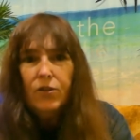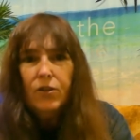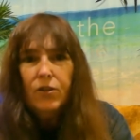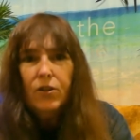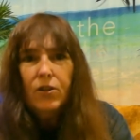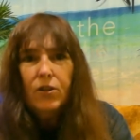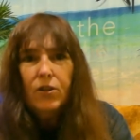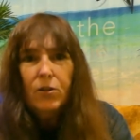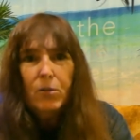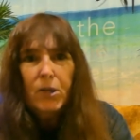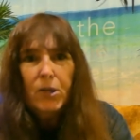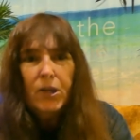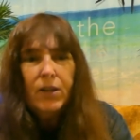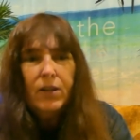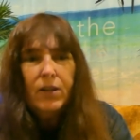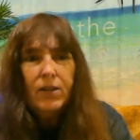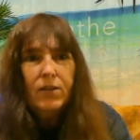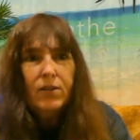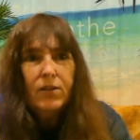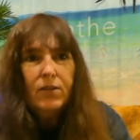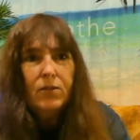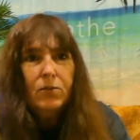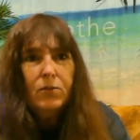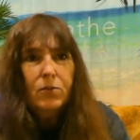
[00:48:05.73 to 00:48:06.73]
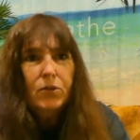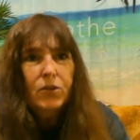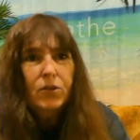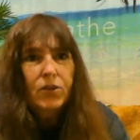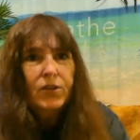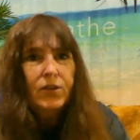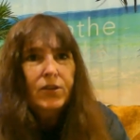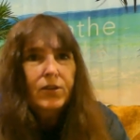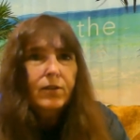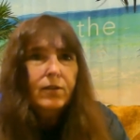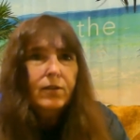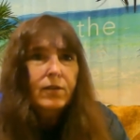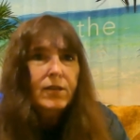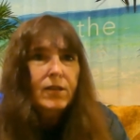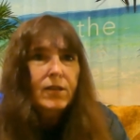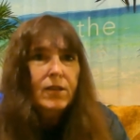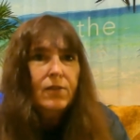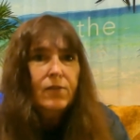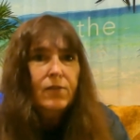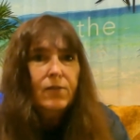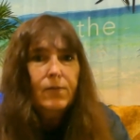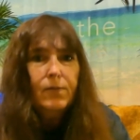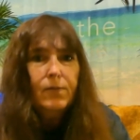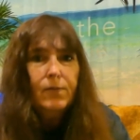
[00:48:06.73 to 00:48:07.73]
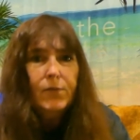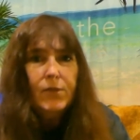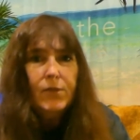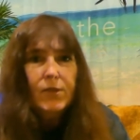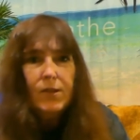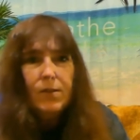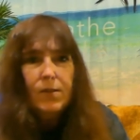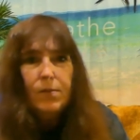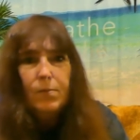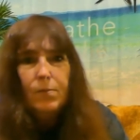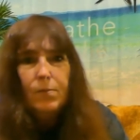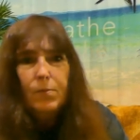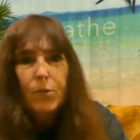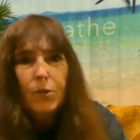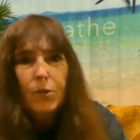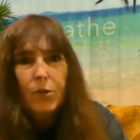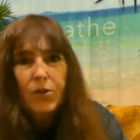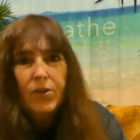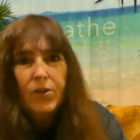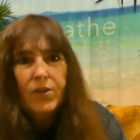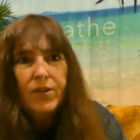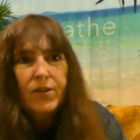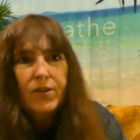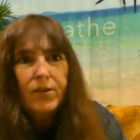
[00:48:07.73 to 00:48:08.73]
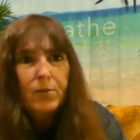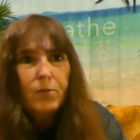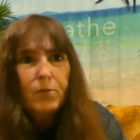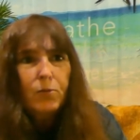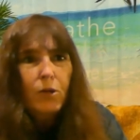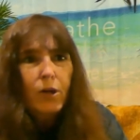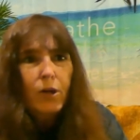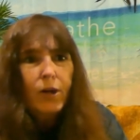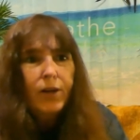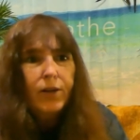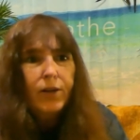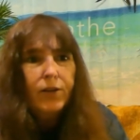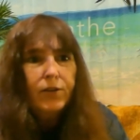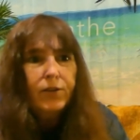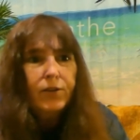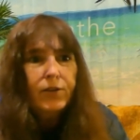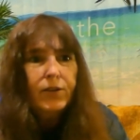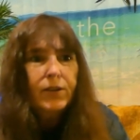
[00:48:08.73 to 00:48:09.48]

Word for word: You can go back into the woods and see the, see birds in the wild.